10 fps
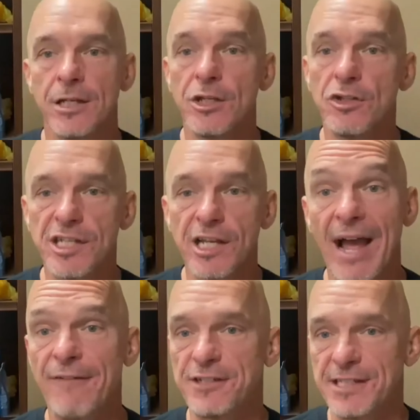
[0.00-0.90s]
You still
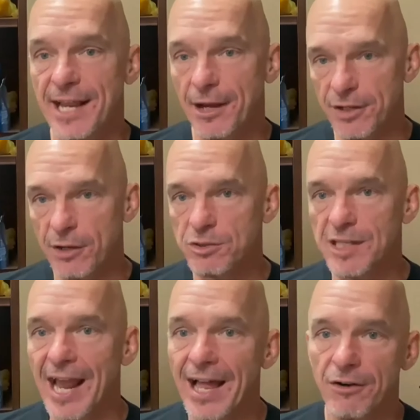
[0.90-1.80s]
have to count those
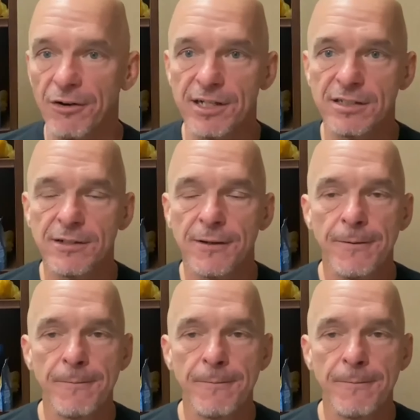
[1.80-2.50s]
calories.